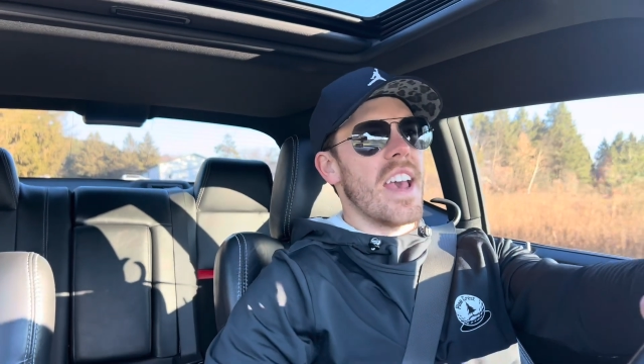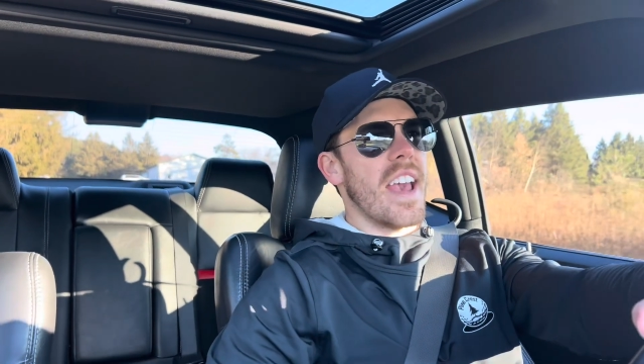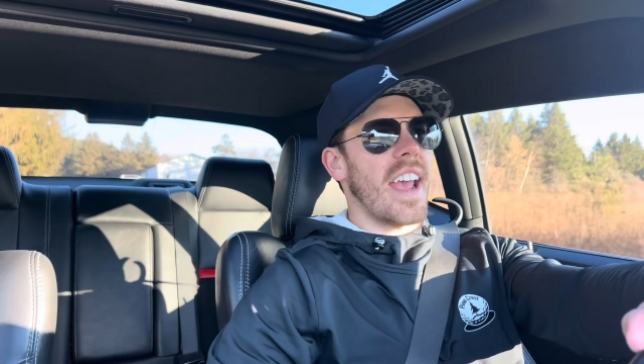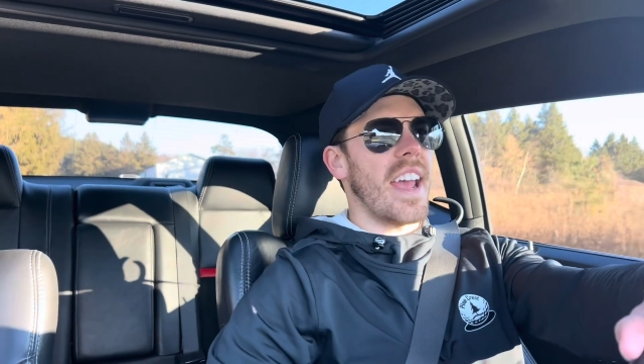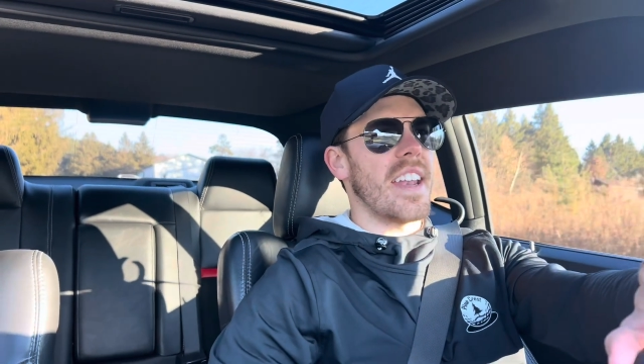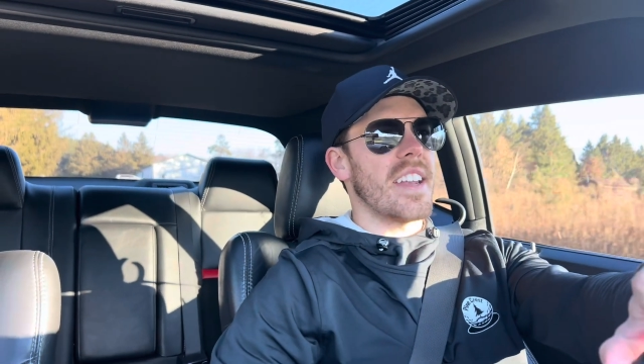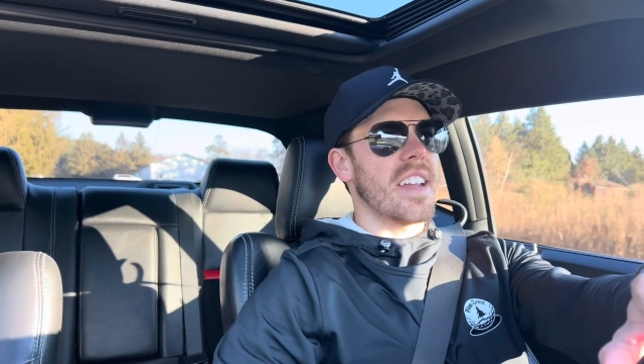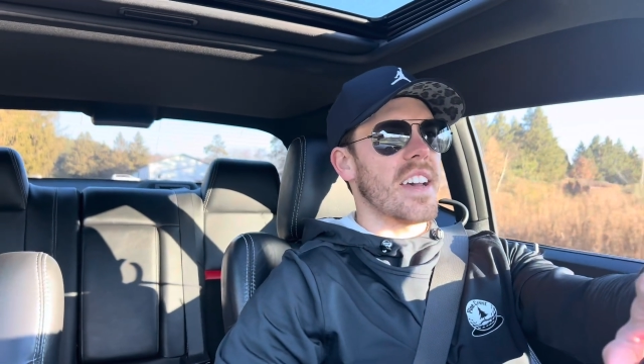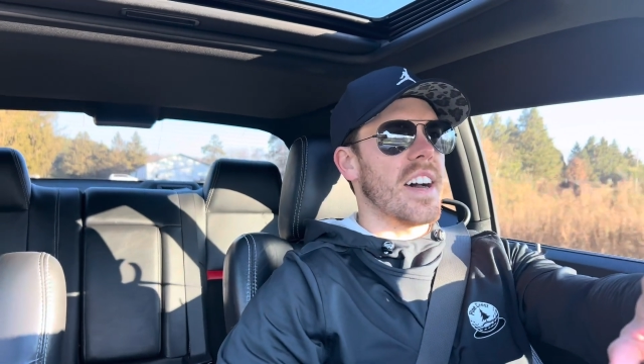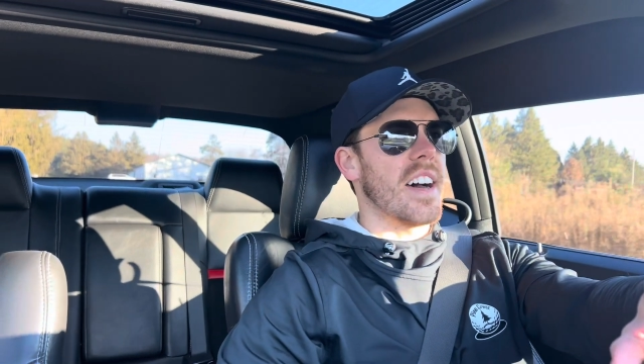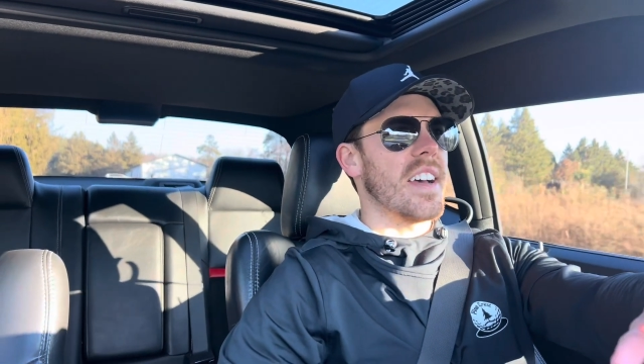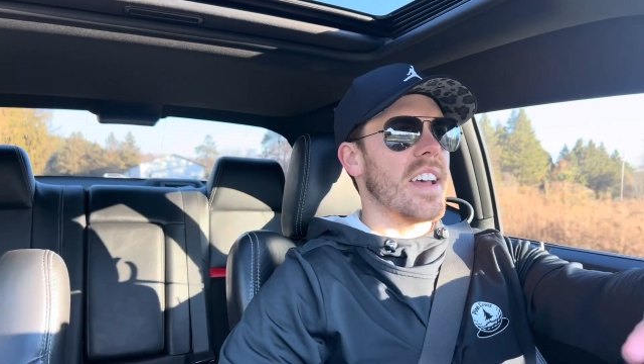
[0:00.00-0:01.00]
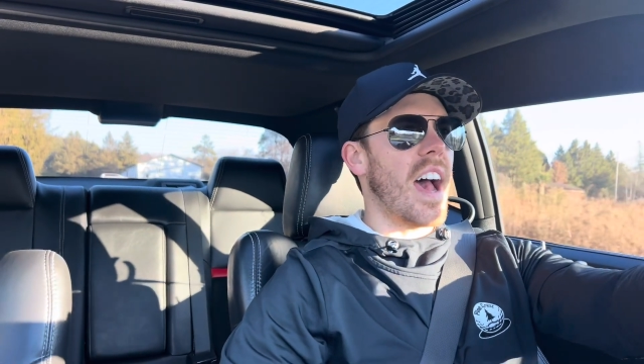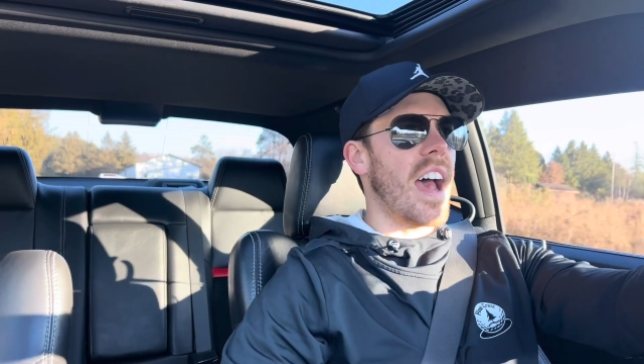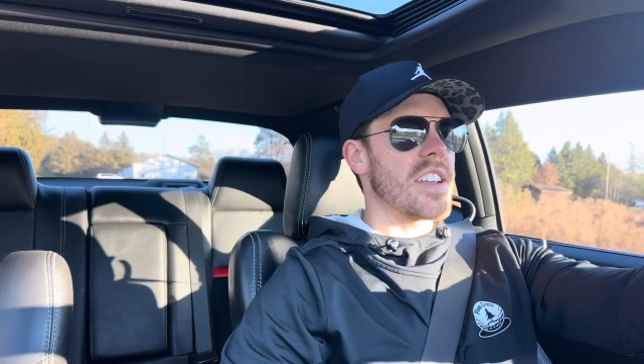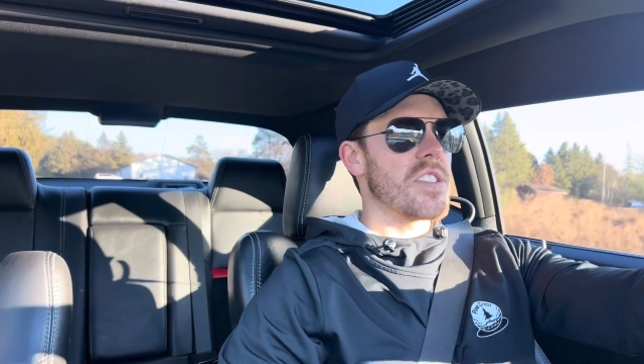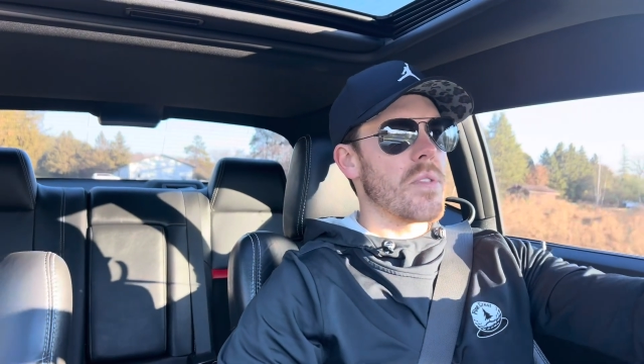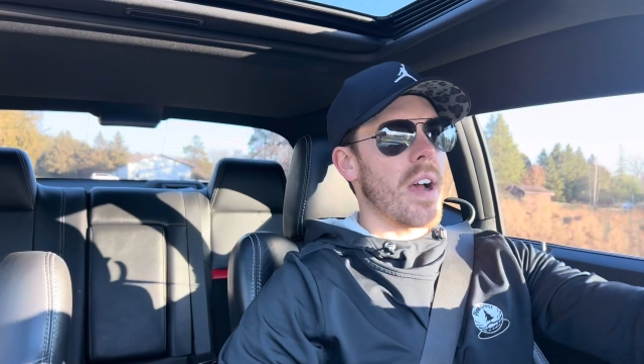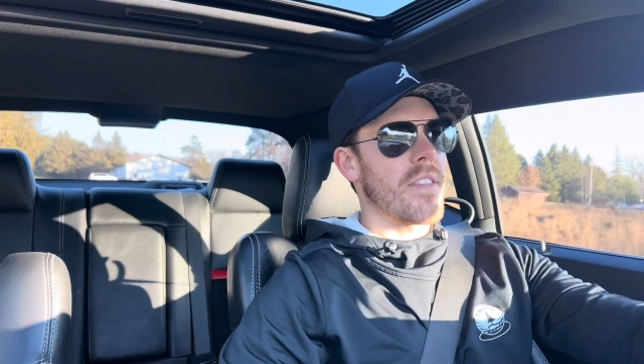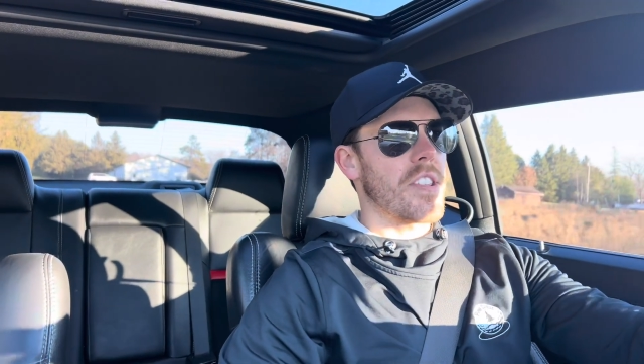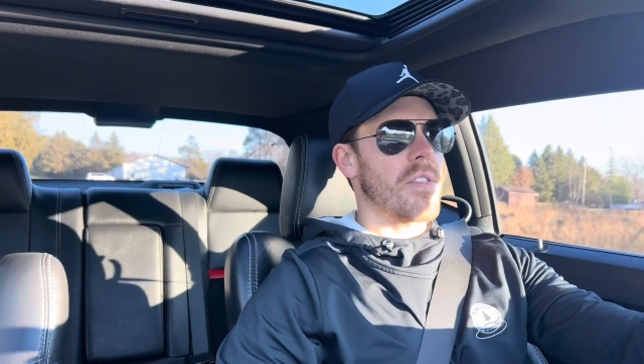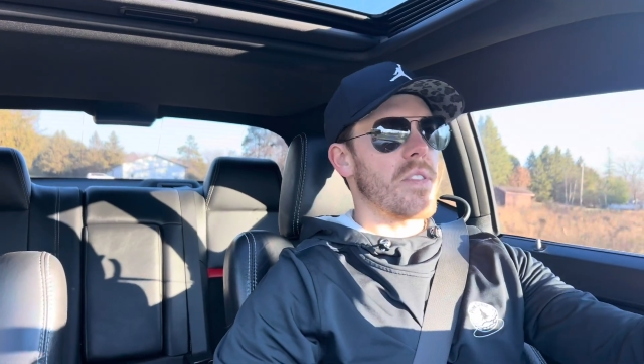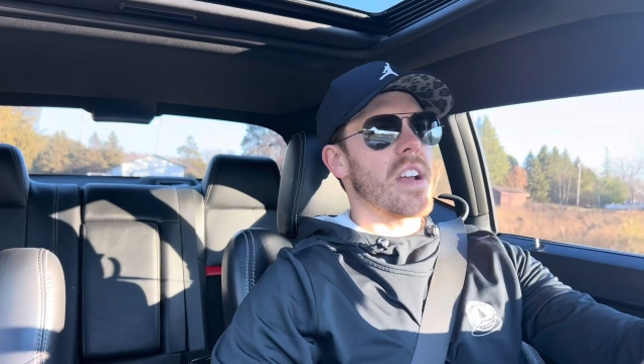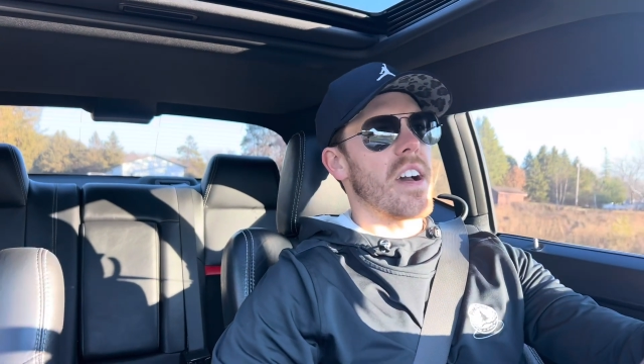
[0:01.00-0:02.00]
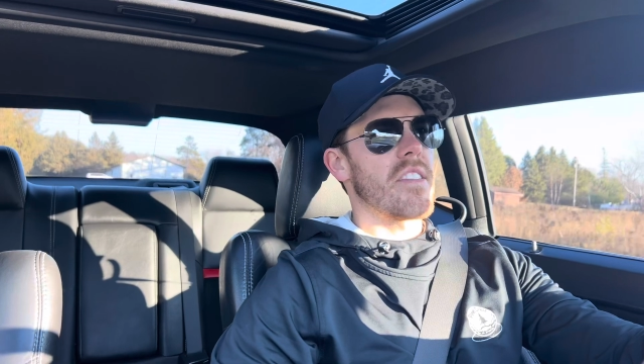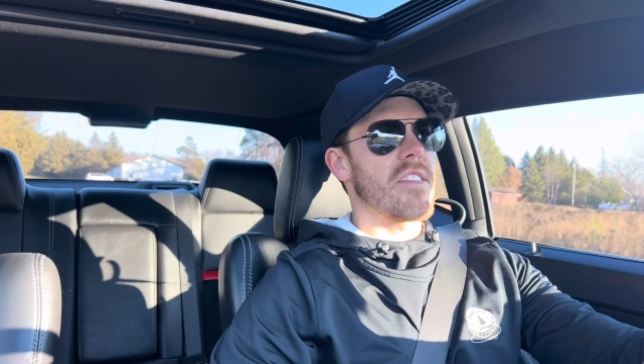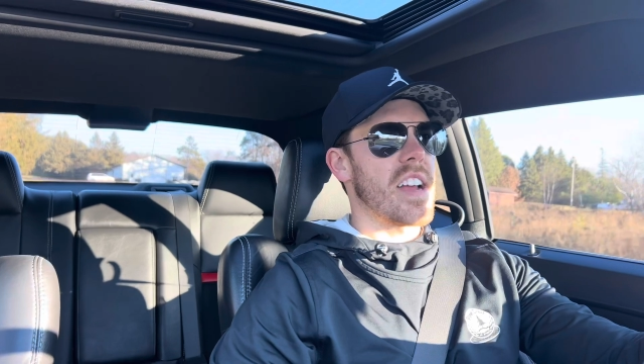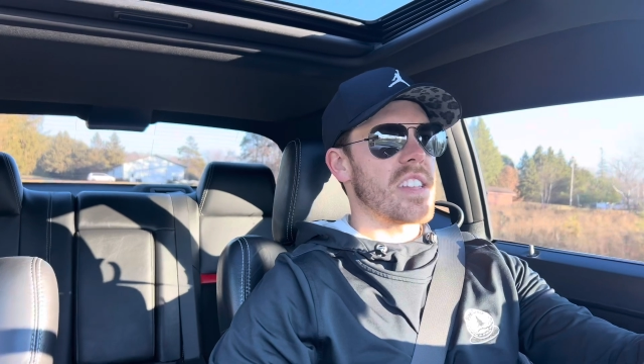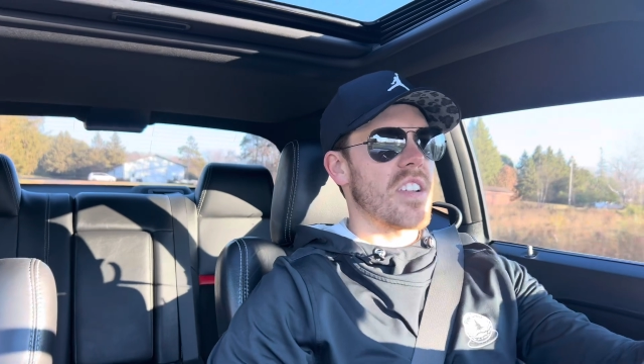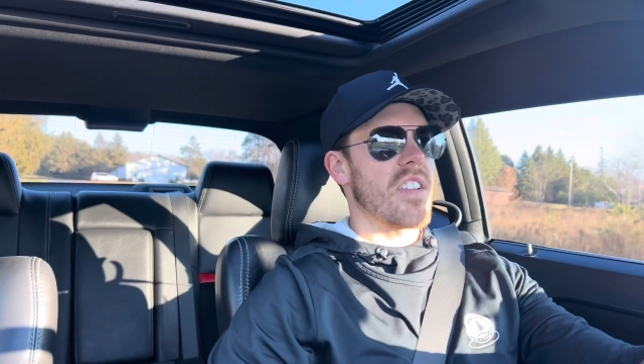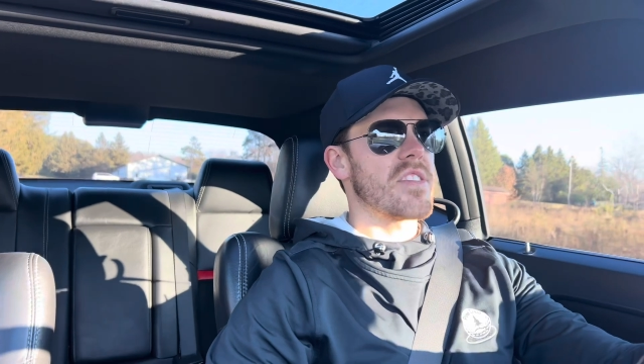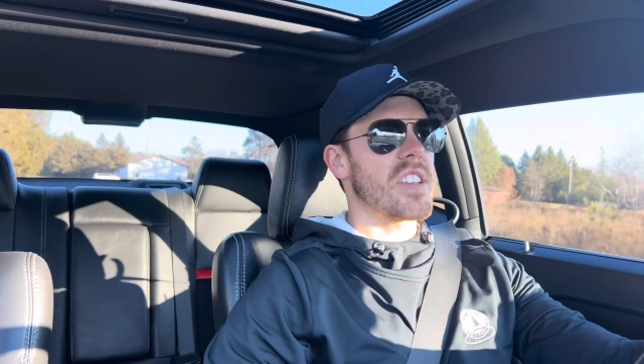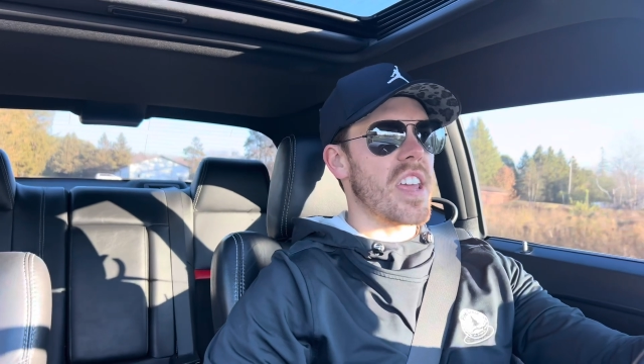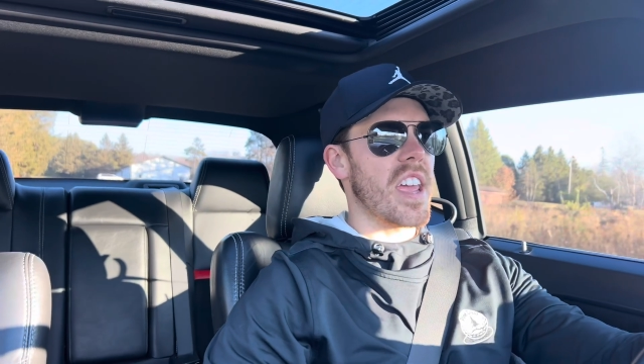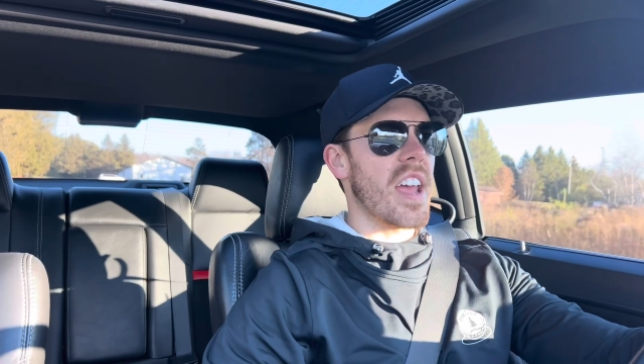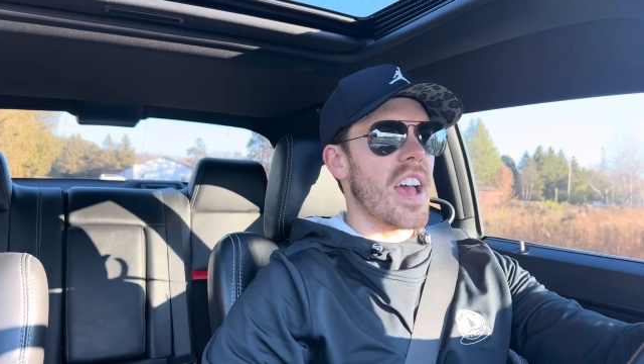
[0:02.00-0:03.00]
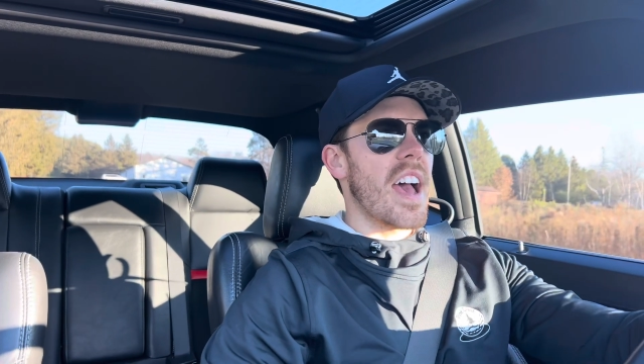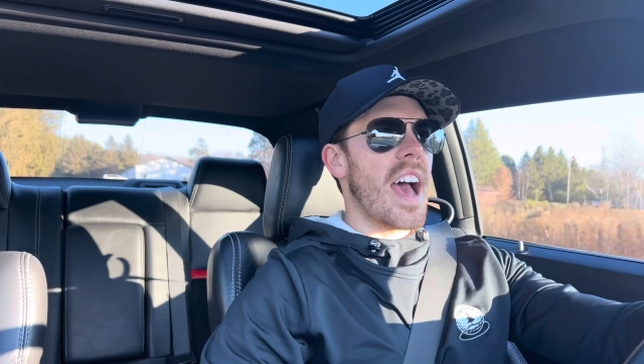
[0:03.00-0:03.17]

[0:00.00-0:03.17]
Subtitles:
And I do have a 300 SRT